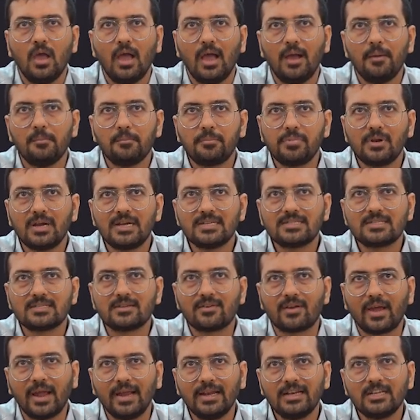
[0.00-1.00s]
Emplart's
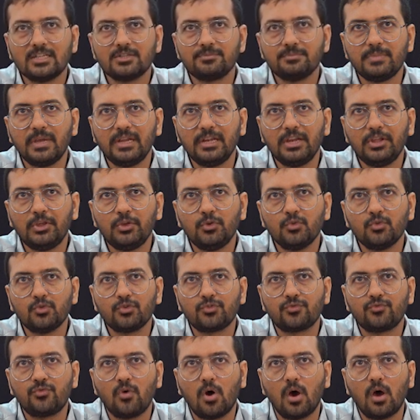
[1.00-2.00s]
right is mainly
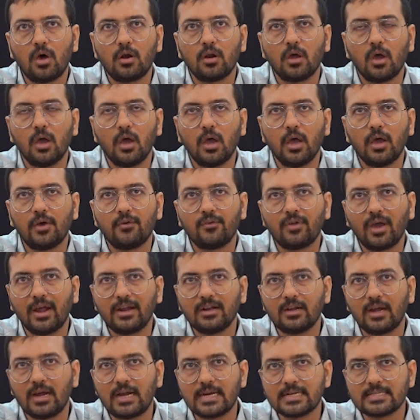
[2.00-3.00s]
used for
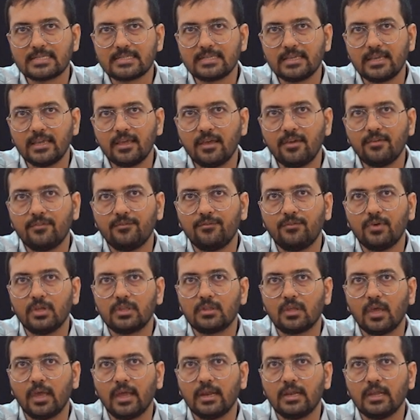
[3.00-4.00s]
RCA
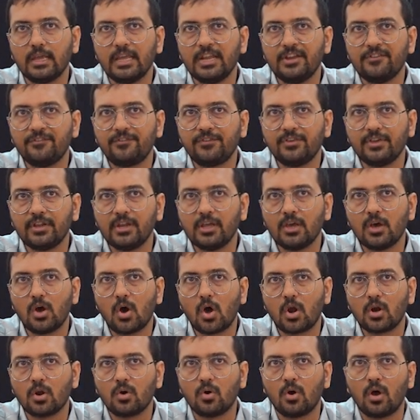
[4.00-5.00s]
with an inferior
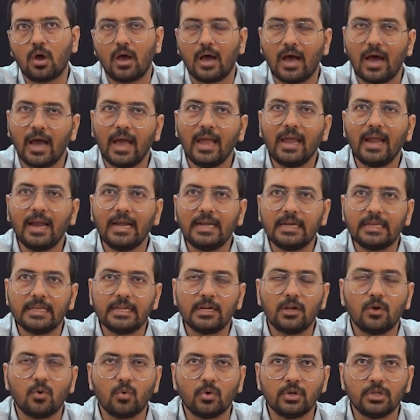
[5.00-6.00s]
or high
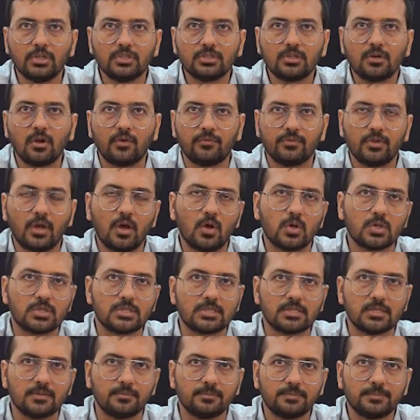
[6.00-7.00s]
anterior origin of the
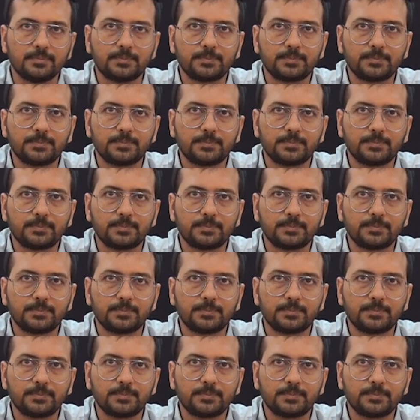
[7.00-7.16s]
ostium.